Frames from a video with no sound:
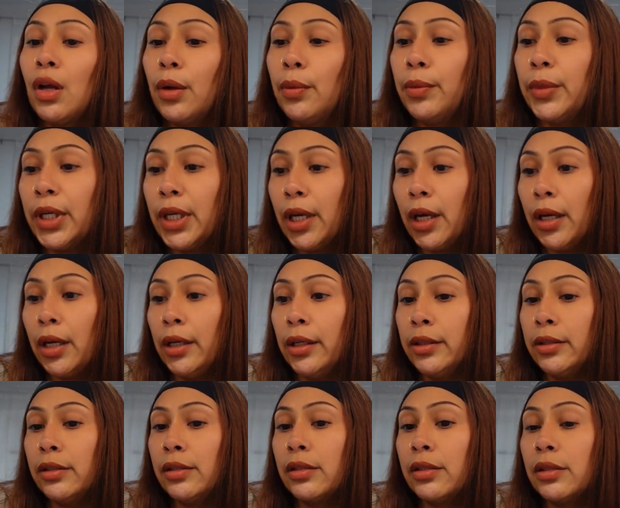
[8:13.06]

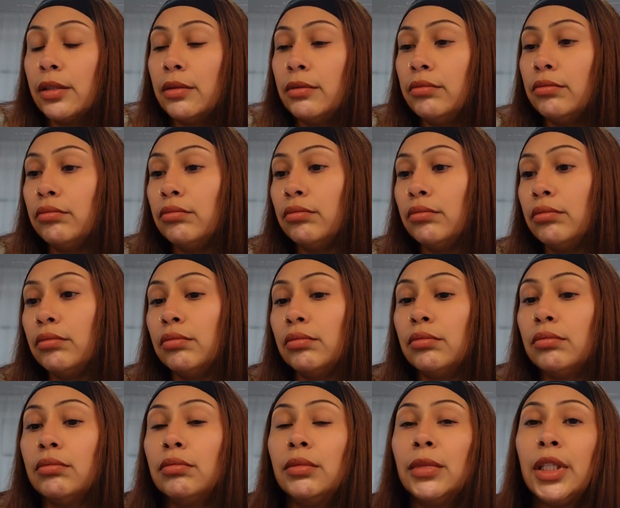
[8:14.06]
because
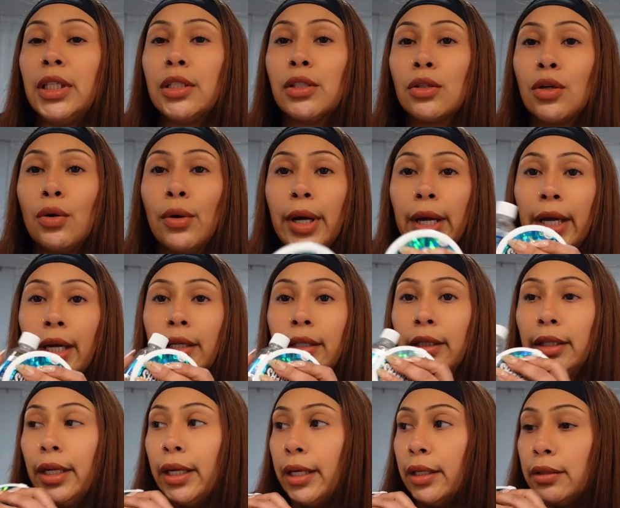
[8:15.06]
these go hand
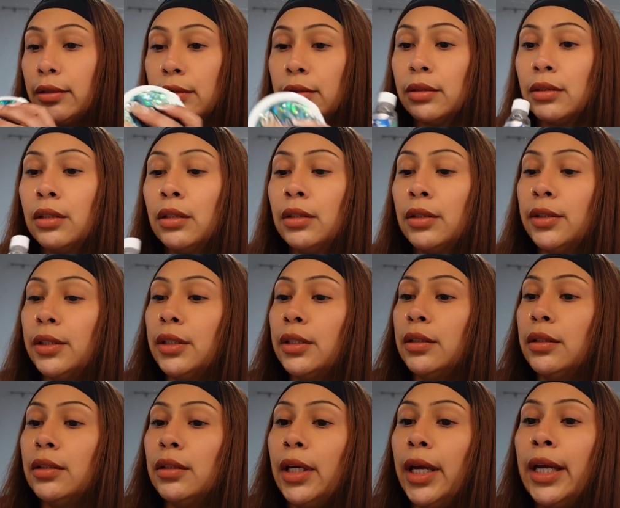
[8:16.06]
in hand.
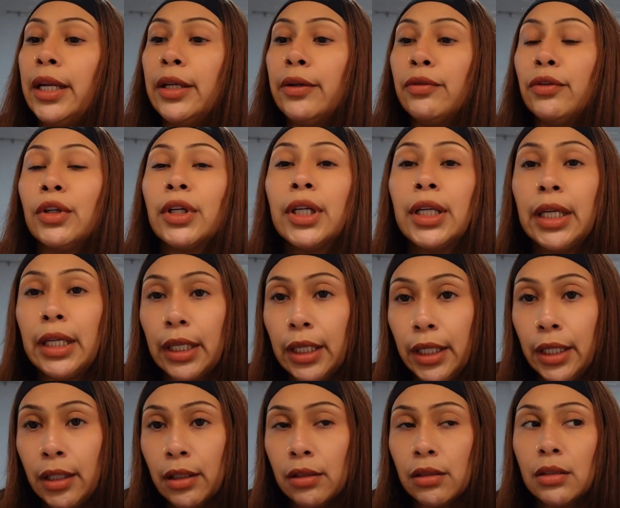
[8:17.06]
And if you're gonna
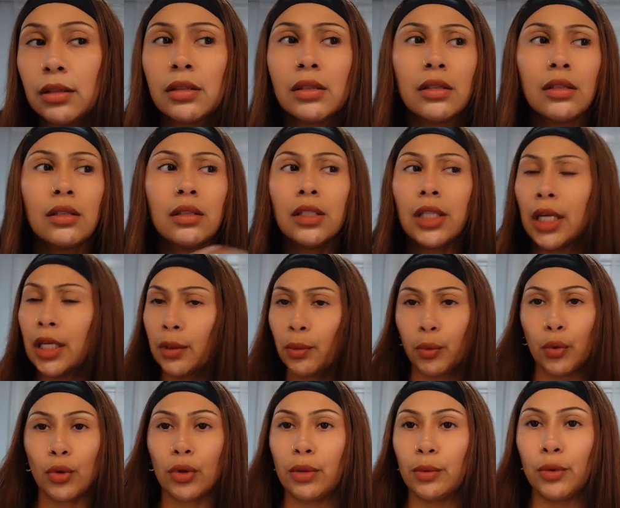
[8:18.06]
eat, take a
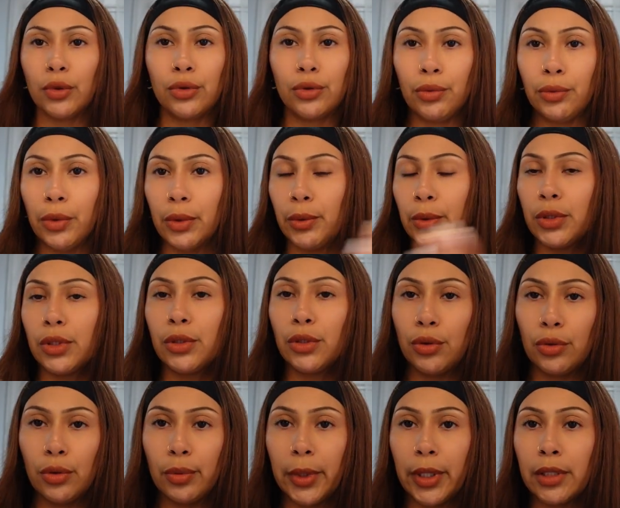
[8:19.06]
portable Toothpaste and
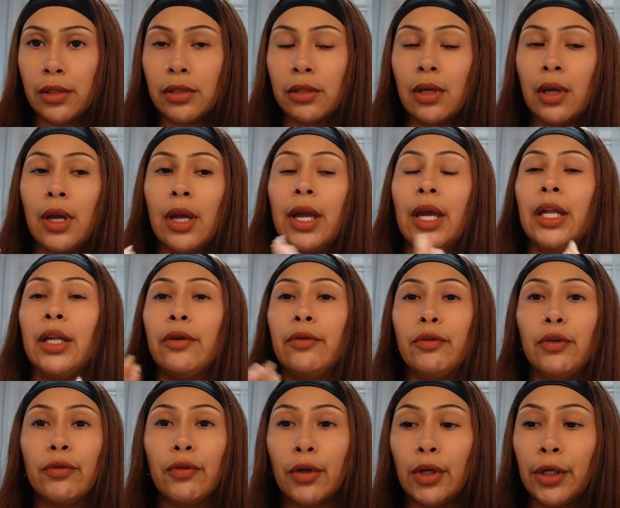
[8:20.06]
toothpaste. And if
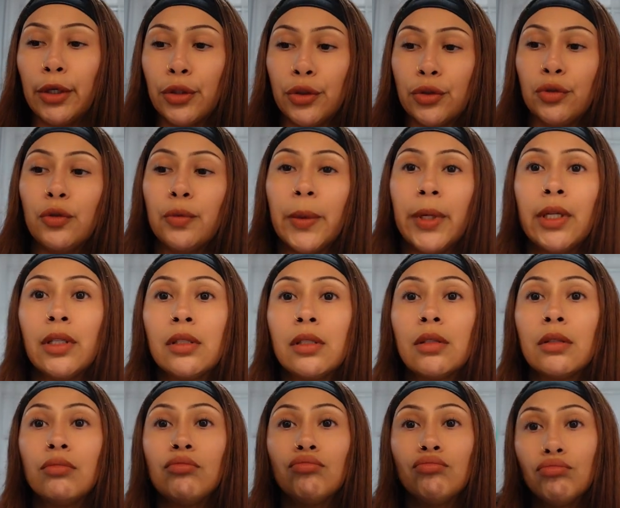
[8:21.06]
you forgot your
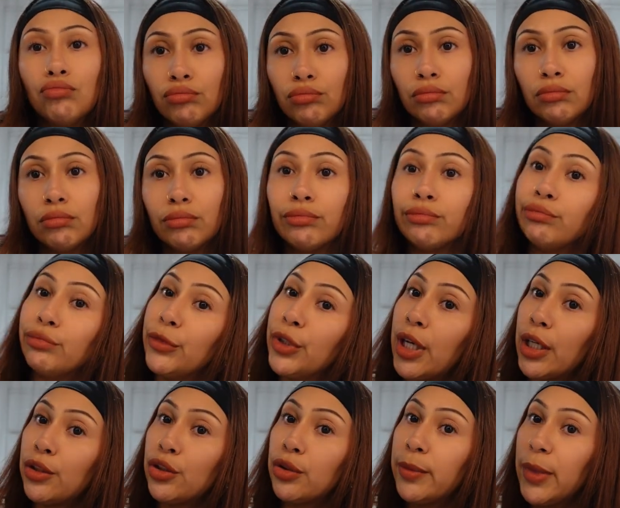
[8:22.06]
toothpaste, you
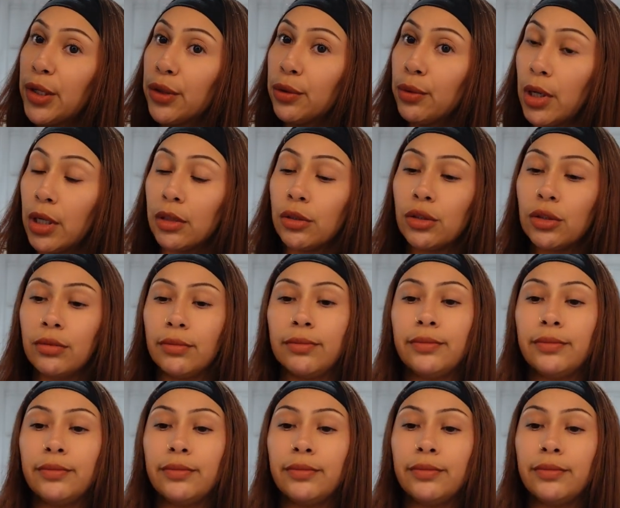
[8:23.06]
got your mouthwash.